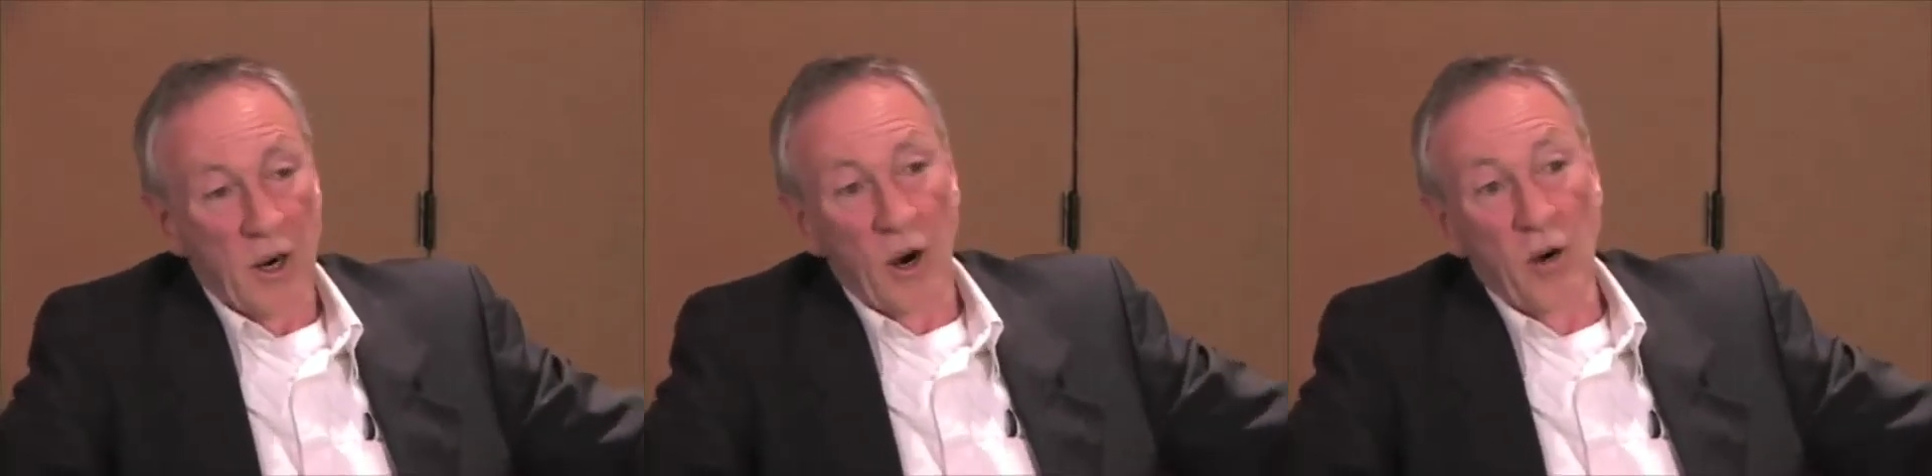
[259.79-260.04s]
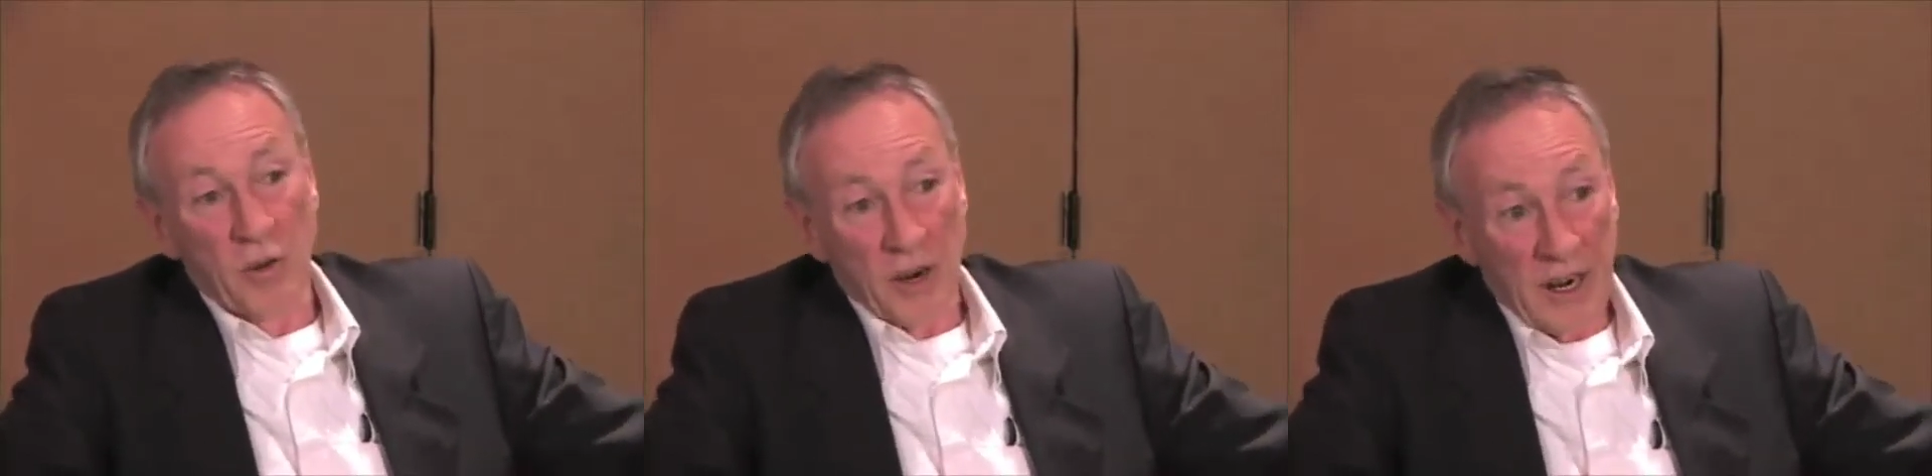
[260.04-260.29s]

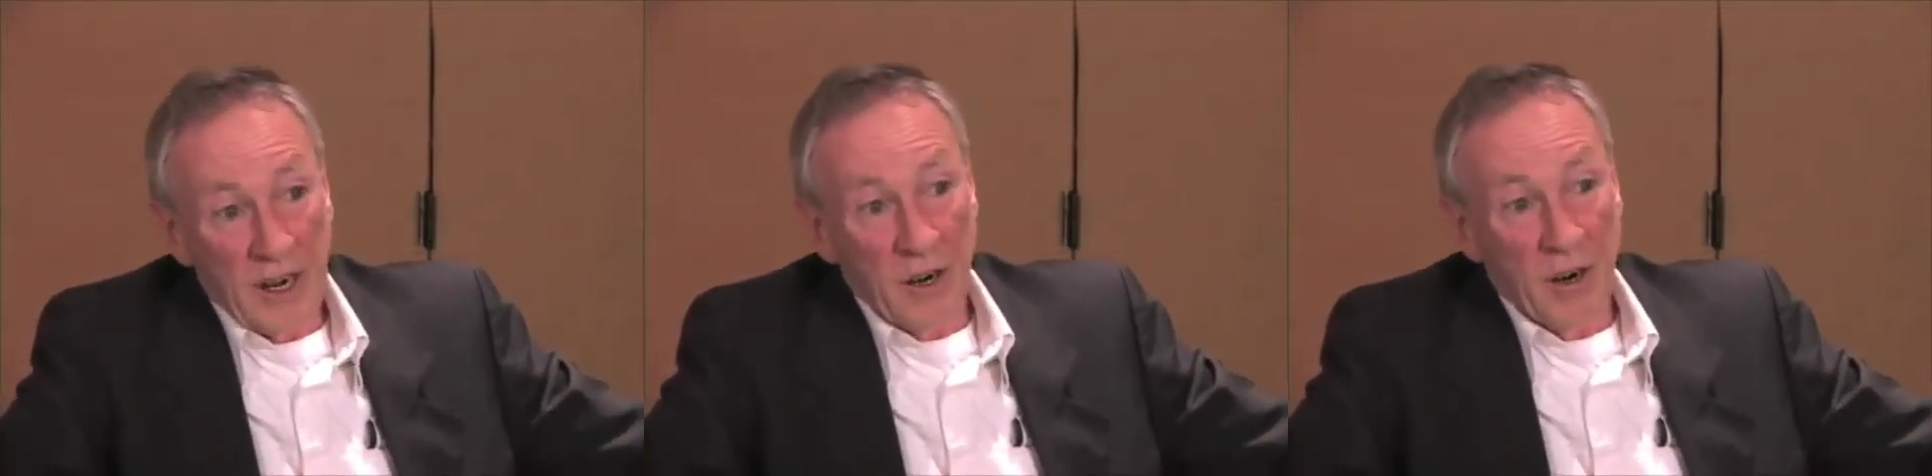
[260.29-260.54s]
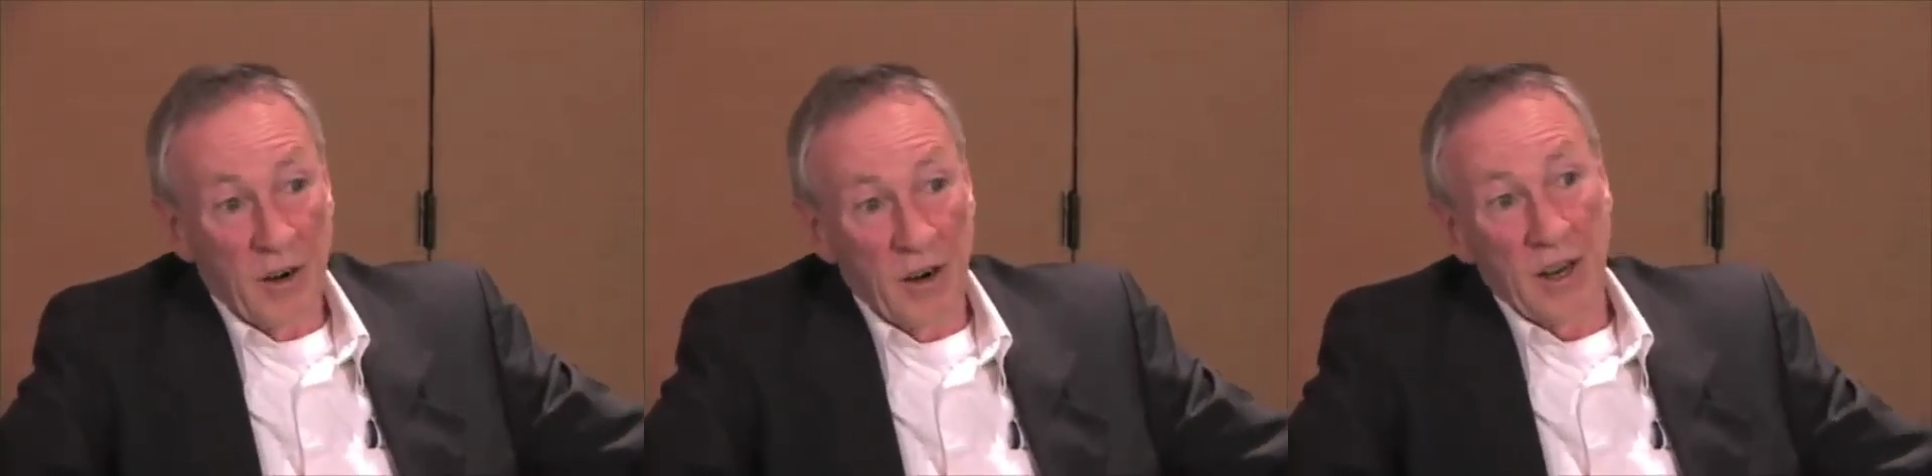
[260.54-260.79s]
over
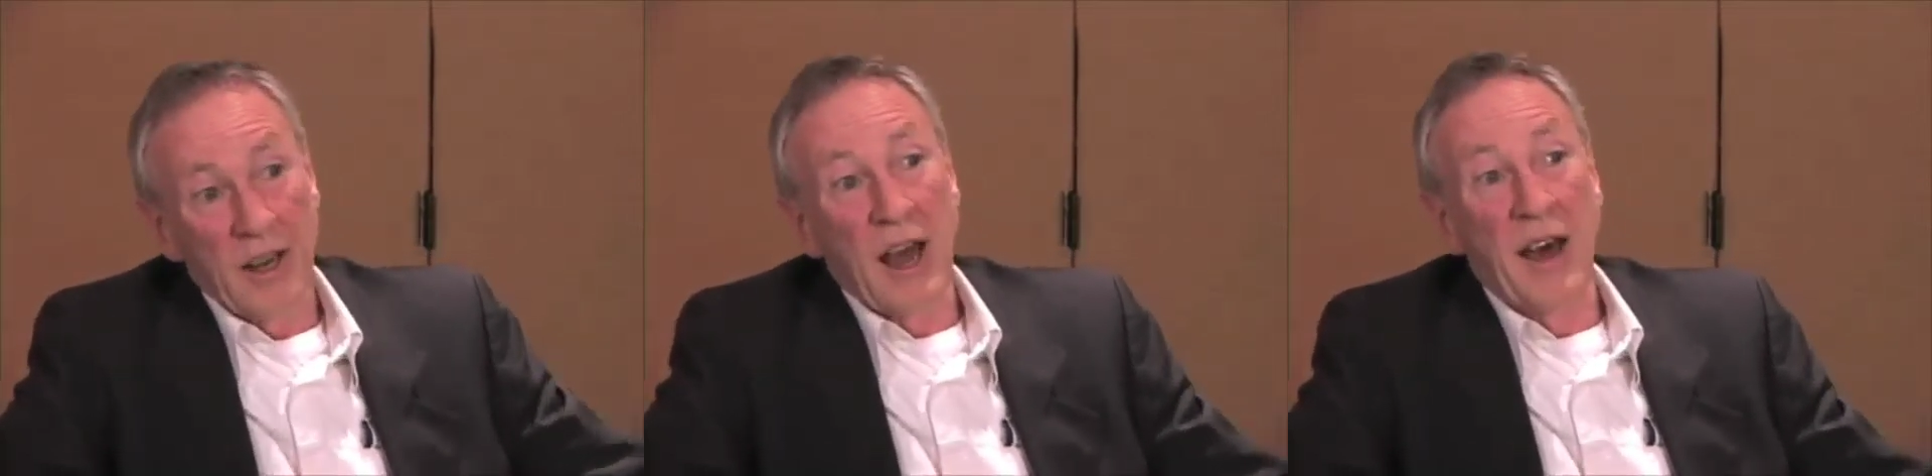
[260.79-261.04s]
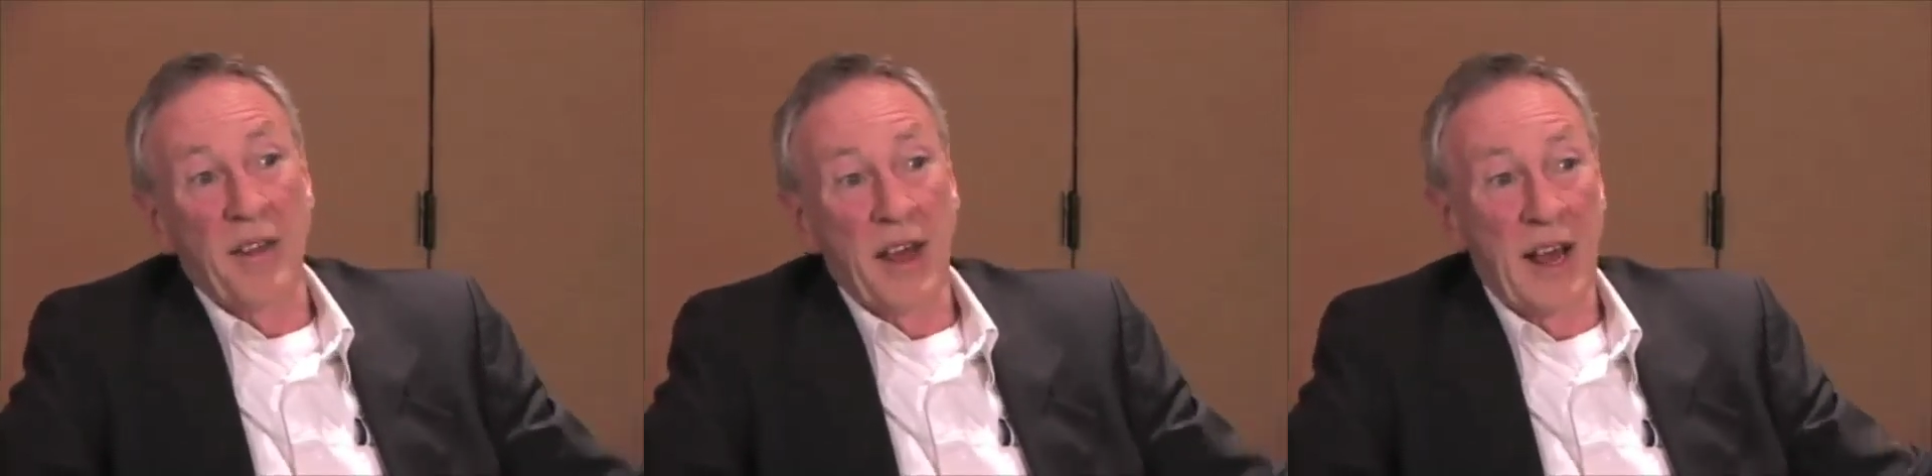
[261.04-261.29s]
here
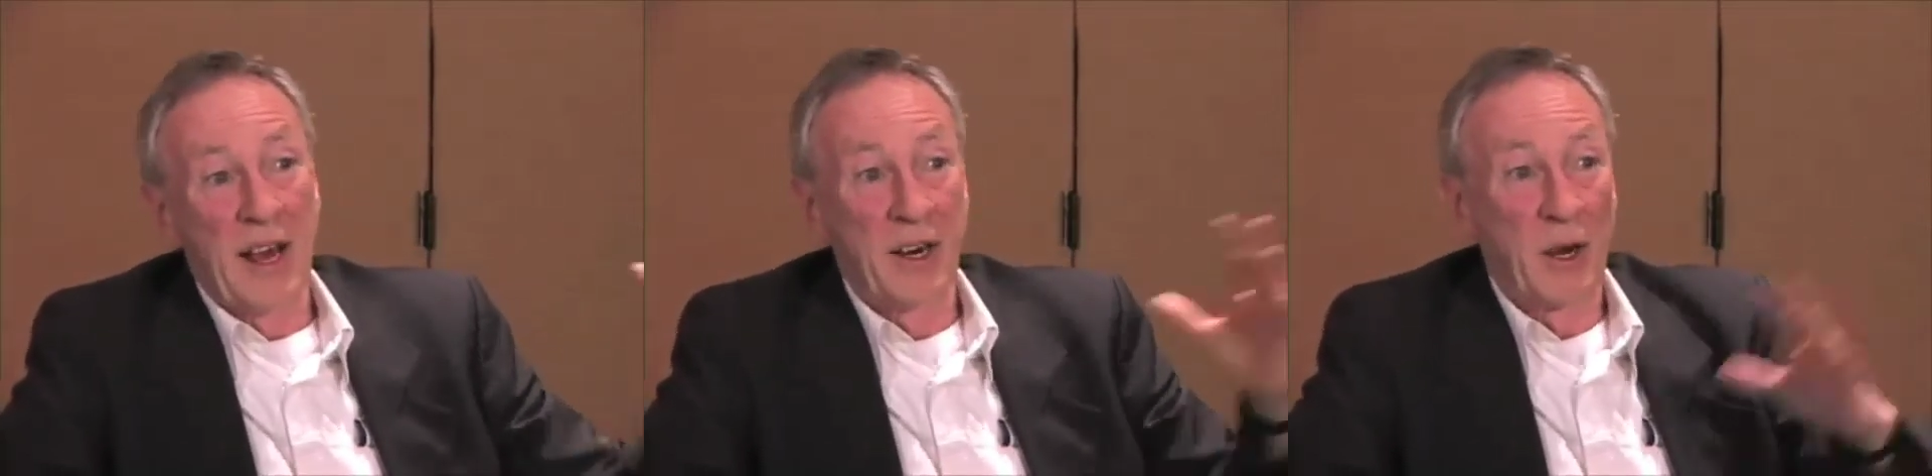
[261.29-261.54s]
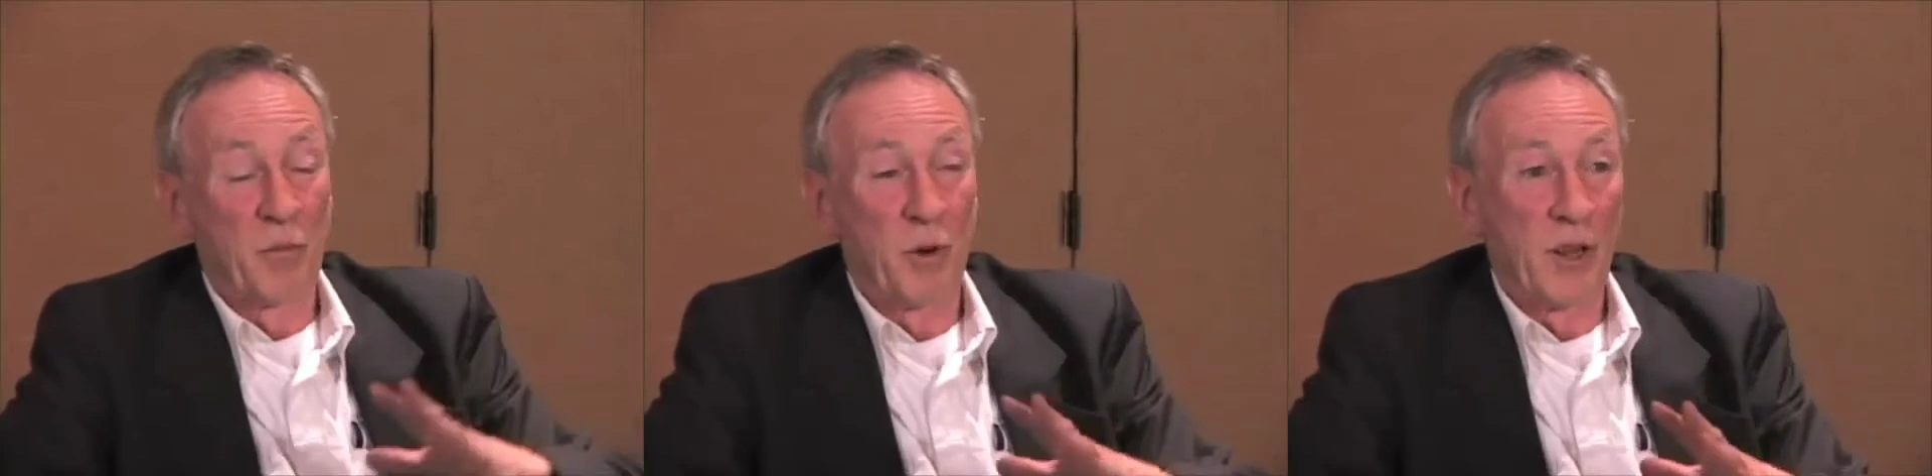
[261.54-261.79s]
and they end
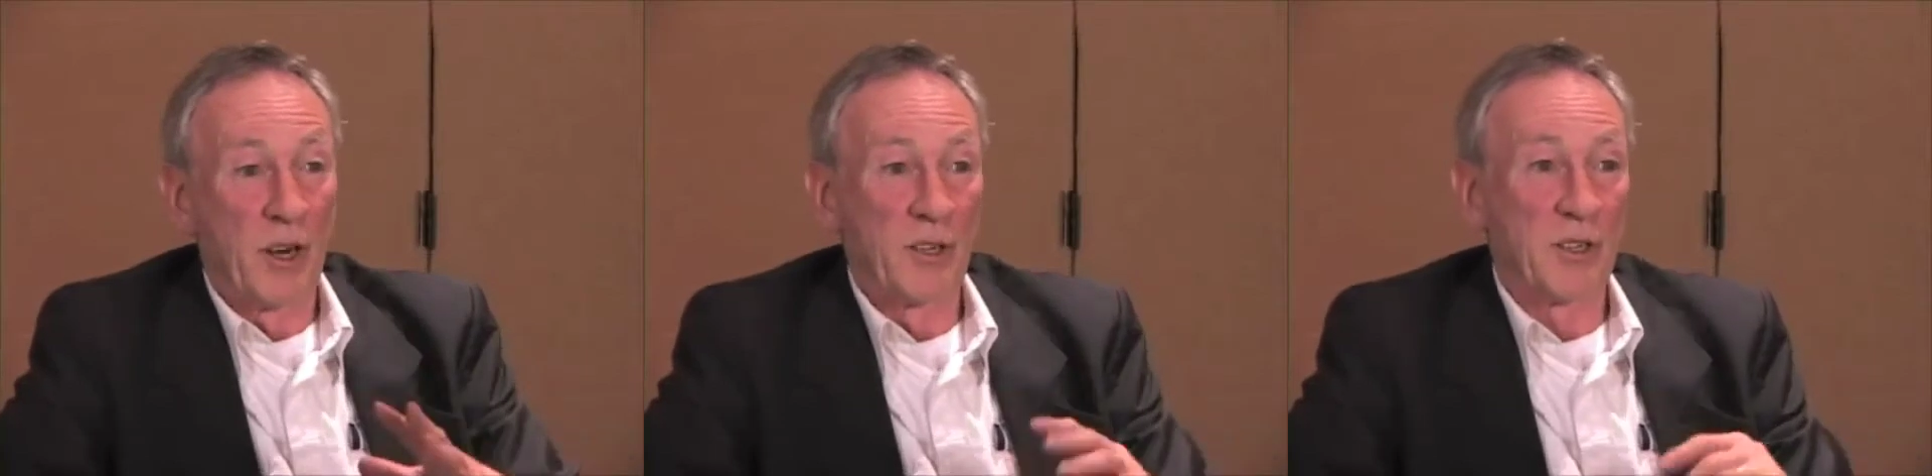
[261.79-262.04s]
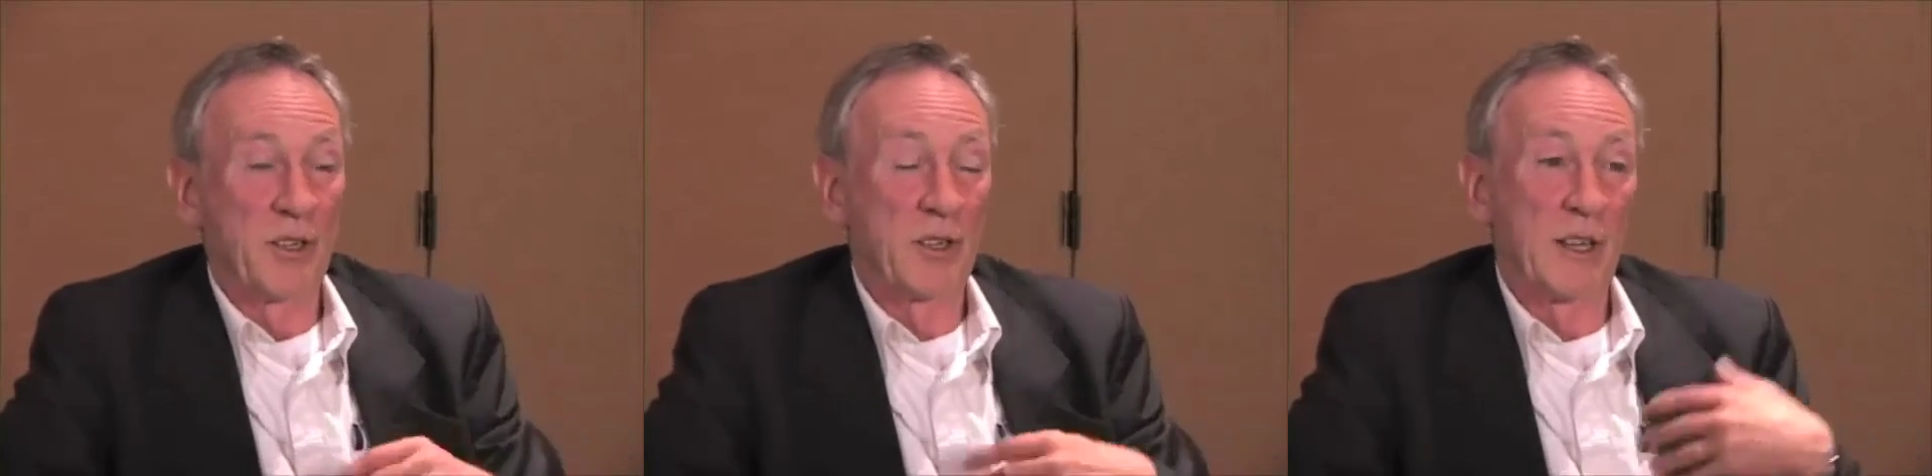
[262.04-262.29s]
up with us.